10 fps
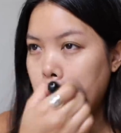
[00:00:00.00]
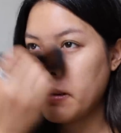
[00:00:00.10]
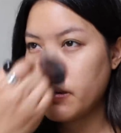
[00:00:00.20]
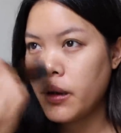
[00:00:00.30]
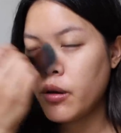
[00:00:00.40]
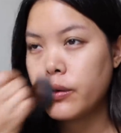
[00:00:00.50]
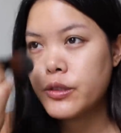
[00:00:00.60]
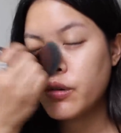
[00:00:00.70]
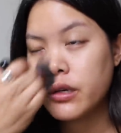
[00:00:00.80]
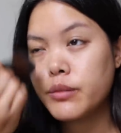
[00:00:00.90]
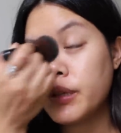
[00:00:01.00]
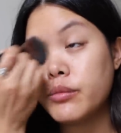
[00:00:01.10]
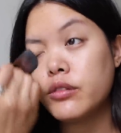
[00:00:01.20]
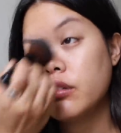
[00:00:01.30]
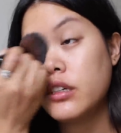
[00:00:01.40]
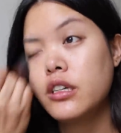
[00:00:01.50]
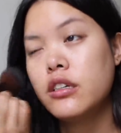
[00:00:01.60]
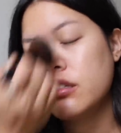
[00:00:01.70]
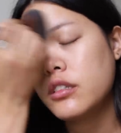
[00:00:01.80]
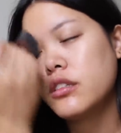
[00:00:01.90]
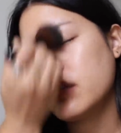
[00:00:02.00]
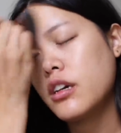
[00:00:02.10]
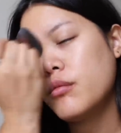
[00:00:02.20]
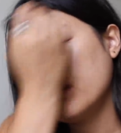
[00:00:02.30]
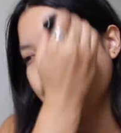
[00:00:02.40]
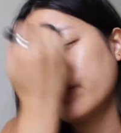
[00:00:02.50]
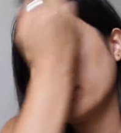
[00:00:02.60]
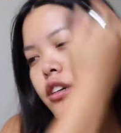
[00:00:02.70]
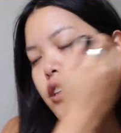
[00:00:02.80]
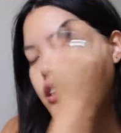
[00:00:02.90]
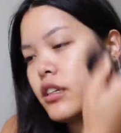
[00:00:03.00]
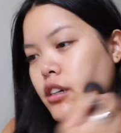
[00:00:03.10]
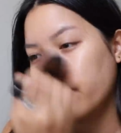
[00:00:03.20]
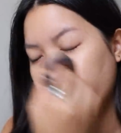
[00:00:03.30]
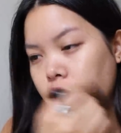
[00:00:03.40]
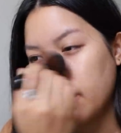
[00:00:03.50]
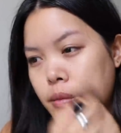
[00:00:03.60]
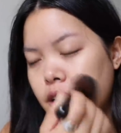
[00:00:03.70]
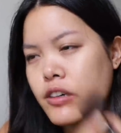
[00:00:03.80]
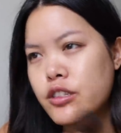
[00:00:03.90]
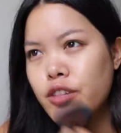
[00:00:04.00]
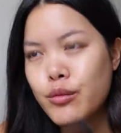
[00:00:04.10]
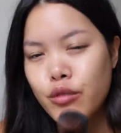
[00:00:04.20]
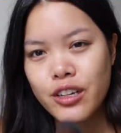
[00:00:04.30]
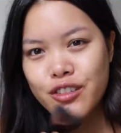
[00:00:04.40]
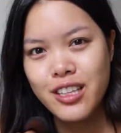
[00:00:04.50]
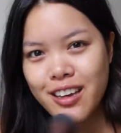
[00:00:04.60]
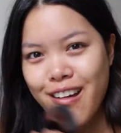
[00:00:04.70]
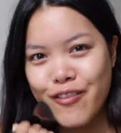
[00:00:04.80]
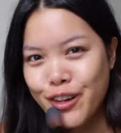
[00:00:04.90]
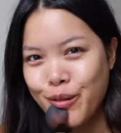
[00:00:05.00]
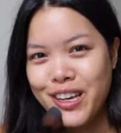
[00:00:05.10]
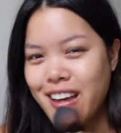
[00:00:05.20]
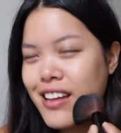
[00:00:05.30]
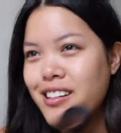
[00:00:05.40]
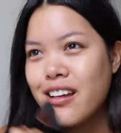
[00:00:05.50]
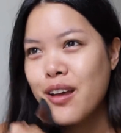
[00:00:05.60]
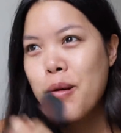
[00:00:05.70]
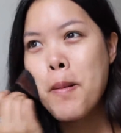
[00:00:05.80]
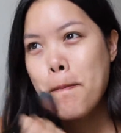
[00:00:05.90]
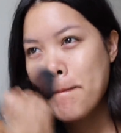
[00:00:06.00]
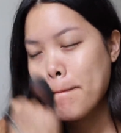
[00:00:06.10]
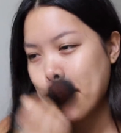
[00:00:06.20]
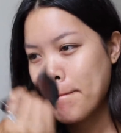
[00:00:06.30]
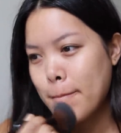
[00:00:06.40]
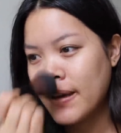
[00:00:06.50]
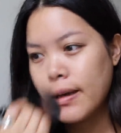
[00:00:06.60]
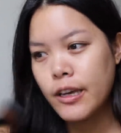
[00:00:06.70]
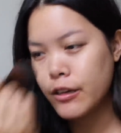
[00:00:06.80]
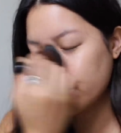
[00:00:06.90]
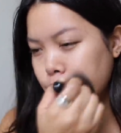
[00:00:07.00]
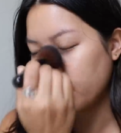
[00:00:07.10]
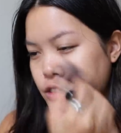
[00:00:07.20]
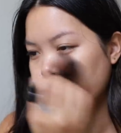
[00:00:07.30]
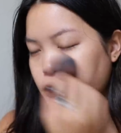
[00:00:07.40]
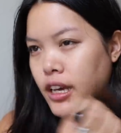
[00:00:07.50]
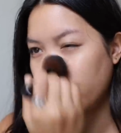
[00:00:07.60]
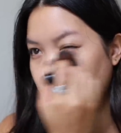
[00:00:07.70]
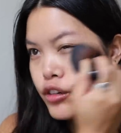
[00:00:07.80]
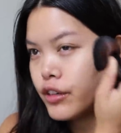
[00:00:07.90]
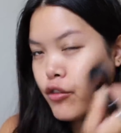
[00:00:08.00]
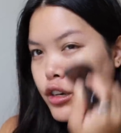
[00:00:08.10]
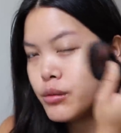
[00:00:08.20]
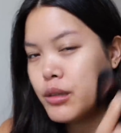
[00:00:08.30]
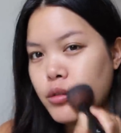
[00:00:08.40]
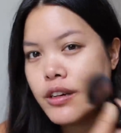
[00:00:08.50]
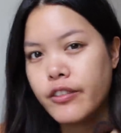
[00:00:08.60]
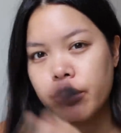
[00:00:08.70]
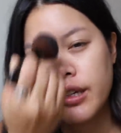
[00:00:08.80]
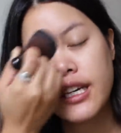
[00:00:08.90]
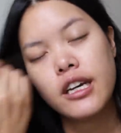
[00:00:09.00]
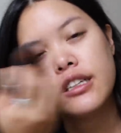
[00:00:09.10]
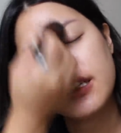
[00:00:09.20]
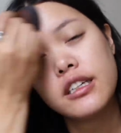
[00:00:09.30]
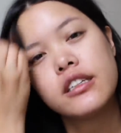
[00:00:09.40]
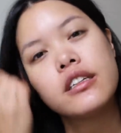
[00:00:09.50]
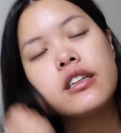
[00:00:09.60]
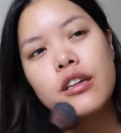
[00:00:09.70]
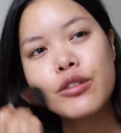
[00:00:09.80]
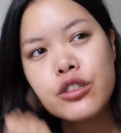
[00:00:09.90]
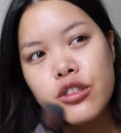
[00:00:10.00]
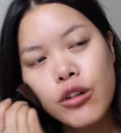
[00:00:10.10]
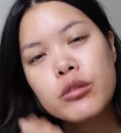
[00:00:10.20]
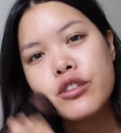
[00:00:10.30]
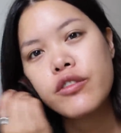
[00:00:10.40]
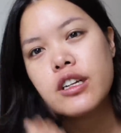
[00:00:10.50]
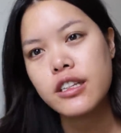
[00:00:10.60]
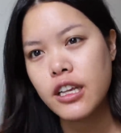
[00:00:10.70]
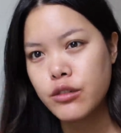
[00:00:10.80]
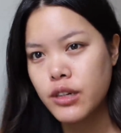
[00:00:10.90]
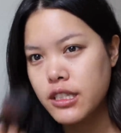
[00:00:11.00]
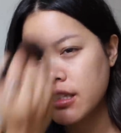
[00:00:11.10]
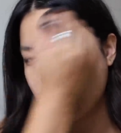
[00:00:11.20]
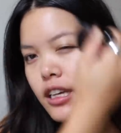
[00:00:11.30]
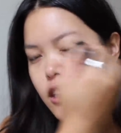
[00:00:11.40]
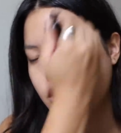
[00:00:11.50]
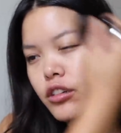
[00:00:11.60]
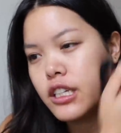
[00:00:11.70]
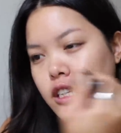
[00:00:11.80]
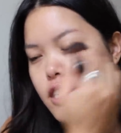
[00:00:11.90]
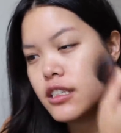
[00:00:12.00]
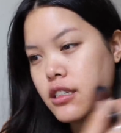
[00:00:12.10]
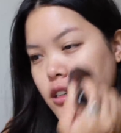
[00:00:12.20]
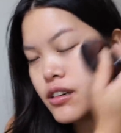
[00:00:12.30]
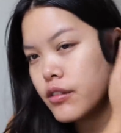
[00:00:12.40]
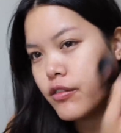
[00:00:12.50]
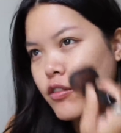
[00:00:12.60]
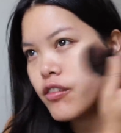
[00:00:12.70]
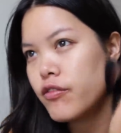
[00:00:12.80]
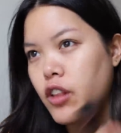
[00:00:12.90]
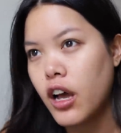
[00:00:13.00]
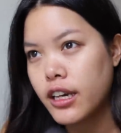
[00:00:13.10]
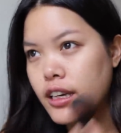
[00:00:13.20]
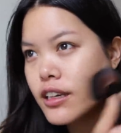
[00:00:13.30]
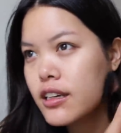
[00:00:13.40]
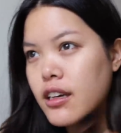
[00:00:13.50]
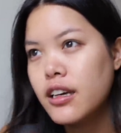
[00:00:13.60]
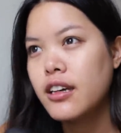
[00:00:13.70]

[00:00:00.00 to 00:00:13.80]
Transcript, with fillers: I don't know, I always wanted people to come over and cook for them. And I was doing brunch like every weekend, making a huge brunch for like 30, 40 people every weekend. And it was so much fun. And that's when I did like the 30 days of vlogging.